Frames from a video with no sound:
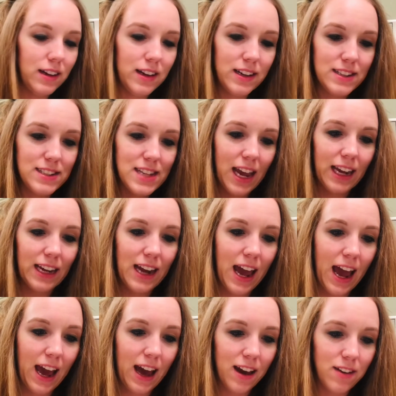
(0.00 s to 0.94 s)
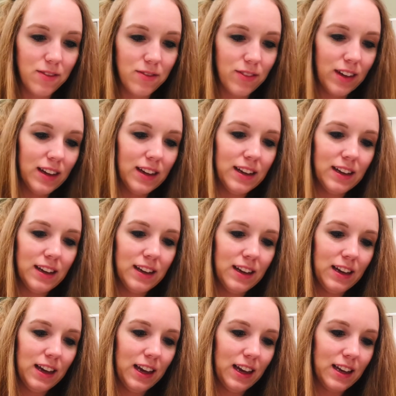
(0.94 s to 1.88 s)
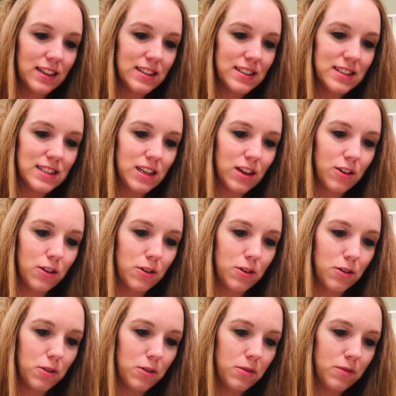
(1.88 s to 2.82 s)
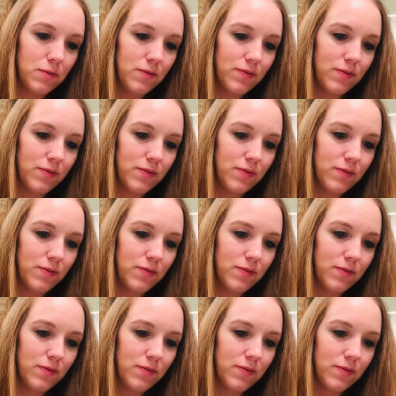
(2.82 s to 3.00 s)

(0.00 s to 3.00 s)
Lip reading: a day and a half, and so